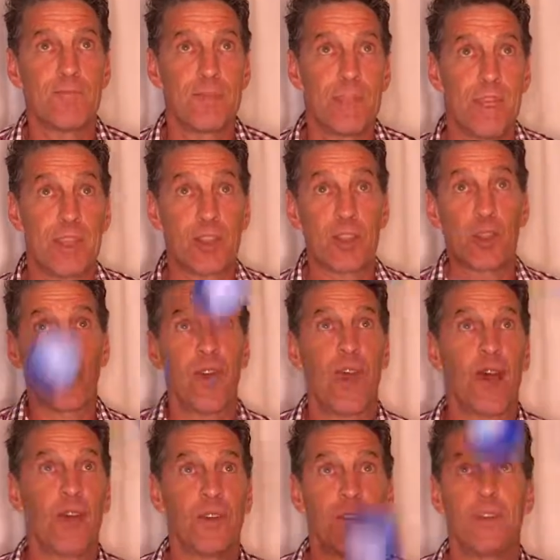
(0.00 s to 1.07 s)
hit the
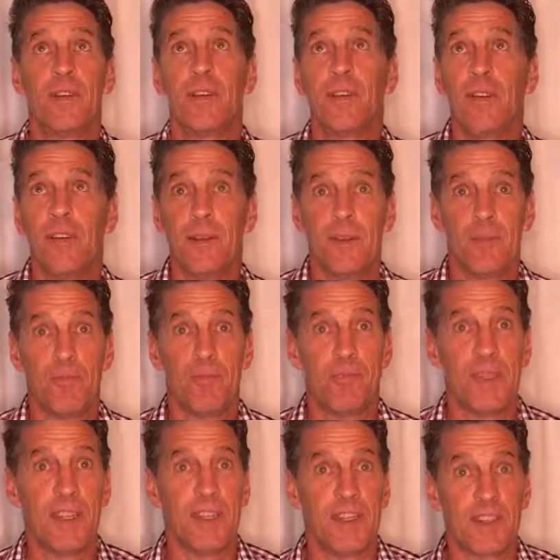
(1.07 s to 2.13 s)
ground
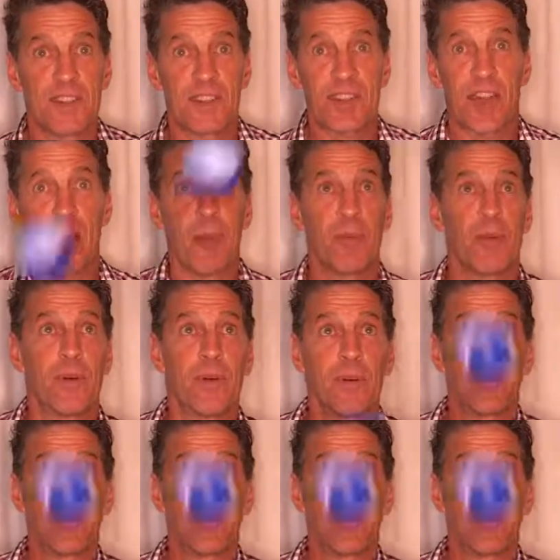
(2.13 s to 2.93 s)
and stop.